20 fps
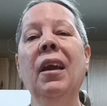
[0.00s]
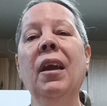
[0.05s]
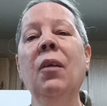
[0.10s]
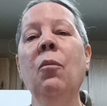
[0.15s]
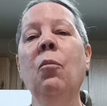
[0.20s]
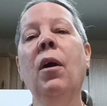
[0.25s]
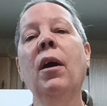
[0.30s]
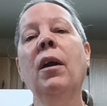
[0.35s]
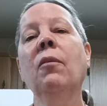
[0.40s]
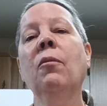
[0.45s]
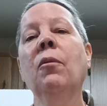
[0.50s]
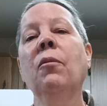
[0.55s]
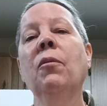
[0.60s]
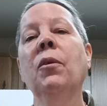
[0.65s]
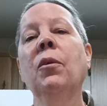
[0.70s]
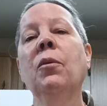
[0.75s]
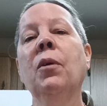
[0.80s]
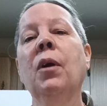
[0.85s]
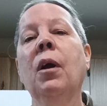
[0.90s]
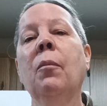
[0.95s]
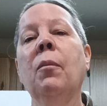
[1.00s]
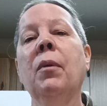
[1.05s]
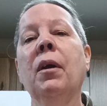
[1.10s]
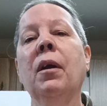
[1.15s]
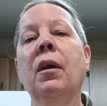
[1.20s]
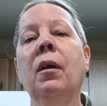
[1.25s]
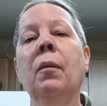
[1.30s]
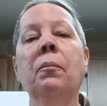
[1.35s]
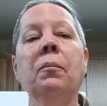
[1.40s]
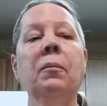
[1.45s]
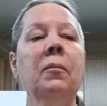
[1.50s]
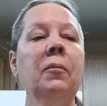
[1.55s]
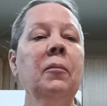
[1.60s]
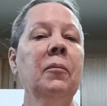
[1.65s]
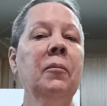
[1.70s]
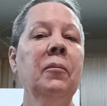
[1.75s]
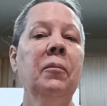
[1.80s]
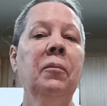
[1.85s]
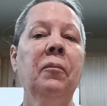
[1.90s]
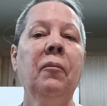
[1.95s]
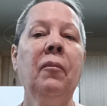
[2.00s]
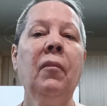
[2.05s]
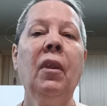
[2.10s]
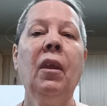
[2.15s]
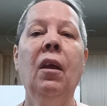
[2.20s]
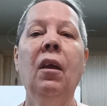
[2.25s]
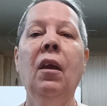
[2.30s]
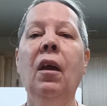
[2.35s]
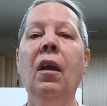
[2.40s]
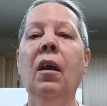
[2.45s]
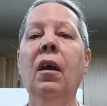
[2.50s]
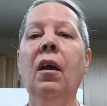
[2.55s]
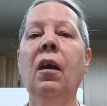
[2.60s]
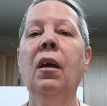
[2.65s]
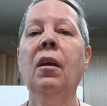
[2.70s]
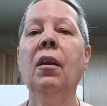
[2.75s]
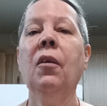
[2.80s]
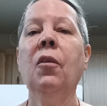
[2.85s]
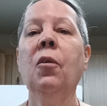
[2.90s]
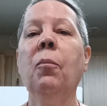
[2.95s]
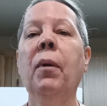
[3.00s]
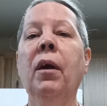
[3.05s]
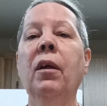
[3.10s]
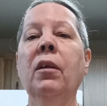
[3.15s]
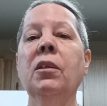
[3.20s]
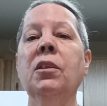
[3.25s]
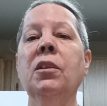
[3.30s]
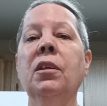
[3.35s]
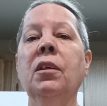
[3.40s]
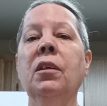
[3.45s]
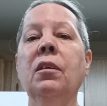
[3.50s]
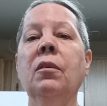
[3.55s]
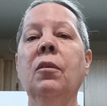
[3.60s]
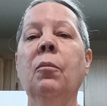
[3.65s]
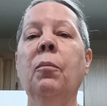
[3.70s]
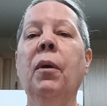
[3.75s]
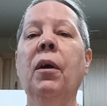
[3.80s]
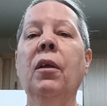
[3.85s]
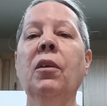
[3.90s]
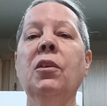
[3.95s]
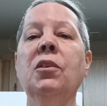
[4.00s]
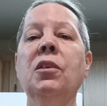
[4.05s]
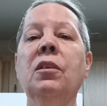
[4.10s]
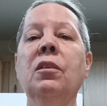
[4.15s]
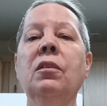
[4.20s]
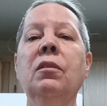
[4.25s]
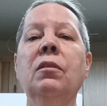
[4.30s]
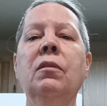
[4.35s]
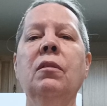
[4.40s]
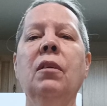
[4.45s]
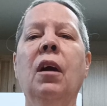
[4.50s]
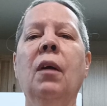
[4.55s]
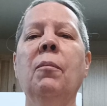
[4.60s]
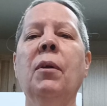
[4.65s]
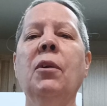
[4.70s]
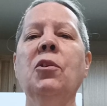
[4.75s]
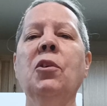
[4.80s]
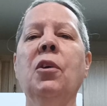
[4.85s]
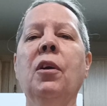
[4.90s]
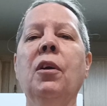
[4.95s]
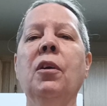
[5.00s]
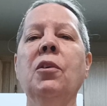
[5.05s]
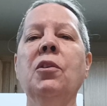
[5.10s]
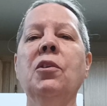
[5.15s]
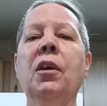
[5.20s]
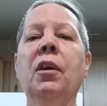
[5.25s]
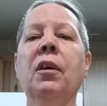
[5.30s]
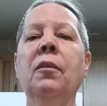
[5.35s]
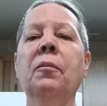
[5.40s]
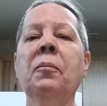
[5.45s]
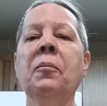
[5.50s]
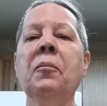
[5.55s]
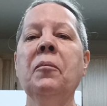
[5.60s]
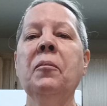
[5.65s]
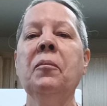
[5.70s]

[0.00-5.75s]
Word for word: a wine review coming up. Another ballotine or Ballatin, I'm not sure how you say it.